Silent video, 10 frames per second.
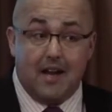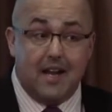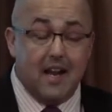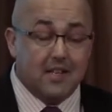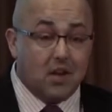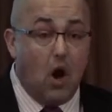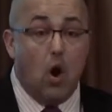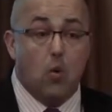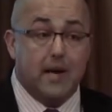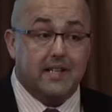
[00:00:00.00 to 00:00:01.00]
He has
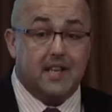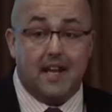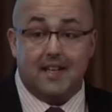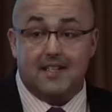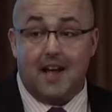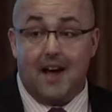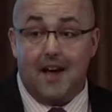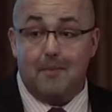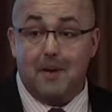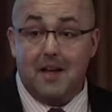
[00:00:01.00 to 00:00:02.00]
always taken
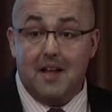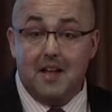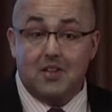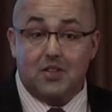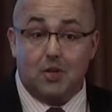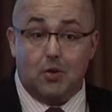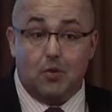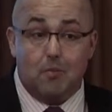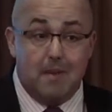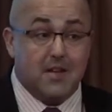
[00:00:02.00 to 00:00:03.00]
time
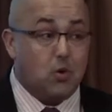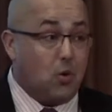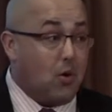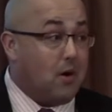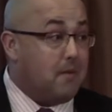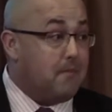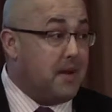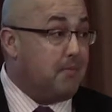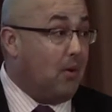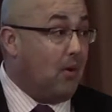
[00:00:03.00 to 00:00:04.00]
to mentor
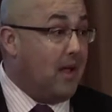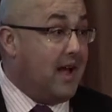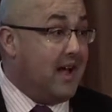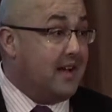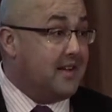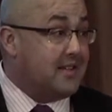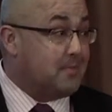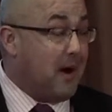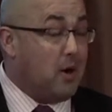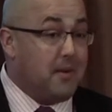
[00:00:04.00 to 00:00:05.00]
people and
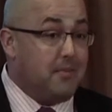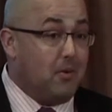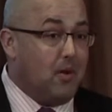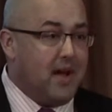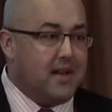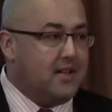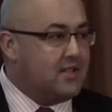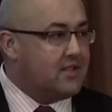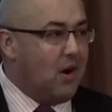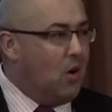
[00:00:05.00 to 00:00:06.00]
inspire people, and he
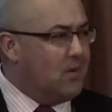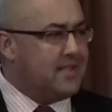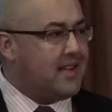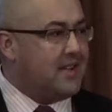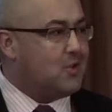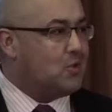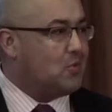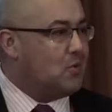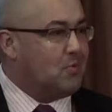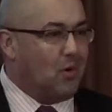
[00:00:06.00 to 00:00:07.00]
just always enters
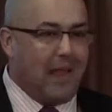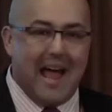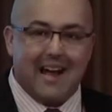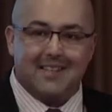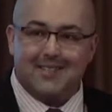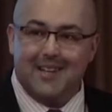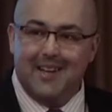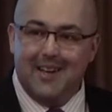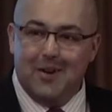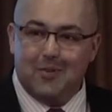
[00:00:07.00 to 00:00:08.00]
a room relaxed,
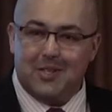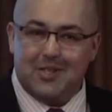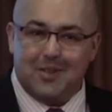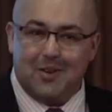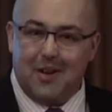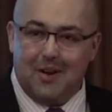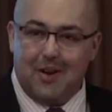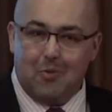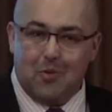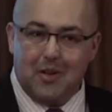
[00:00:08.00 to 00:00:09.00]
which is
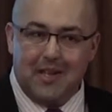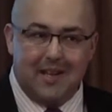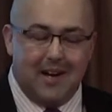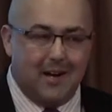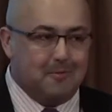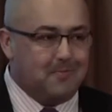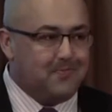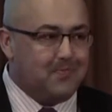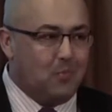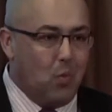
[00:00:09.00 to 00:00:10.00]
a really
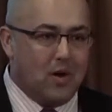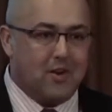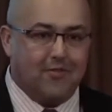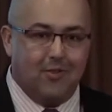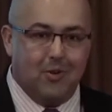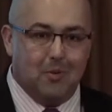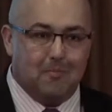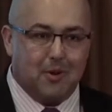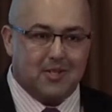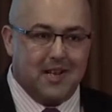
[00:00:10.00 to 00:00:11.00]
wonderful
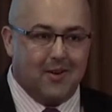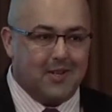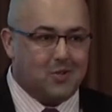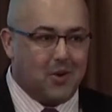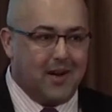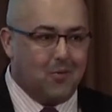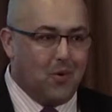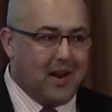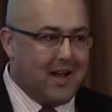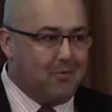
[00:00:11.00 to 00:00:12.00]
personality trait,
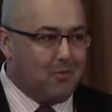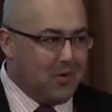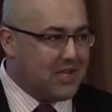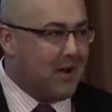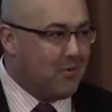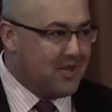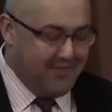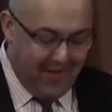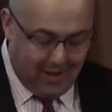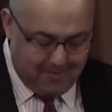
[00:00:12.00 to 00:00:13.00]
one I wish I would
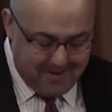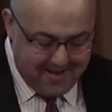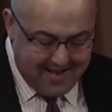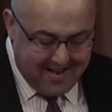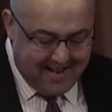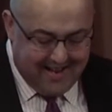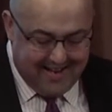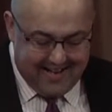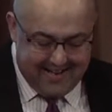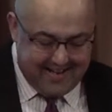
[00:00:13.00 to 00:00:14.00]
develop.
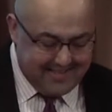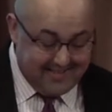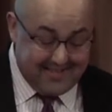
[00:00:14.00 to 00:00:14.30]
He